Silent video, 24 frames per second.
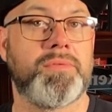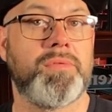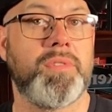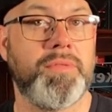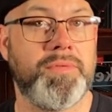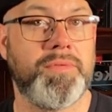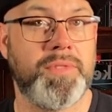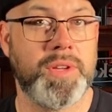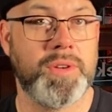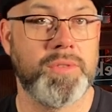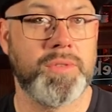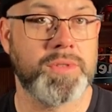
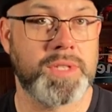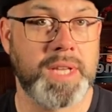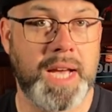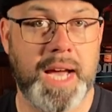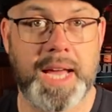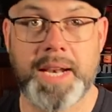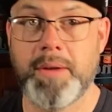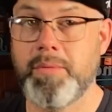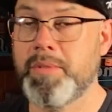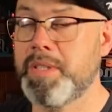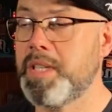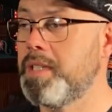reviews,
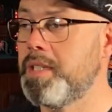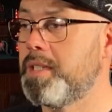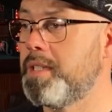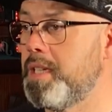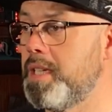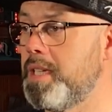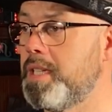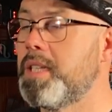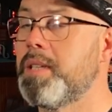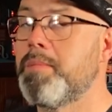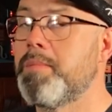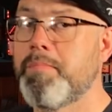and it was a
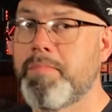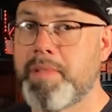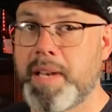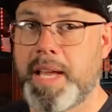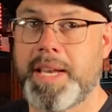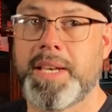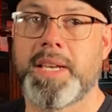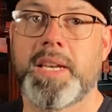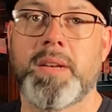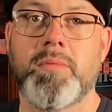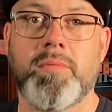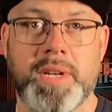decent
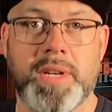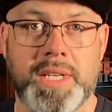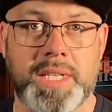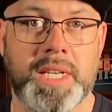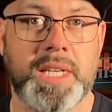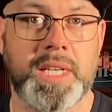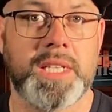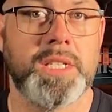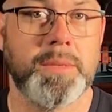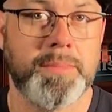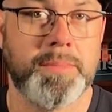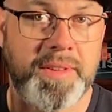blended
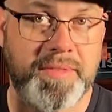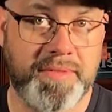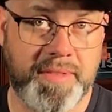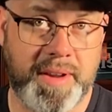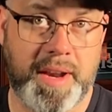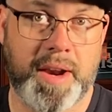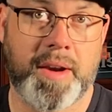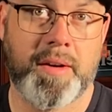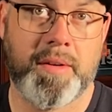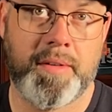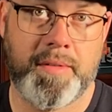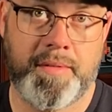whisky to be fair.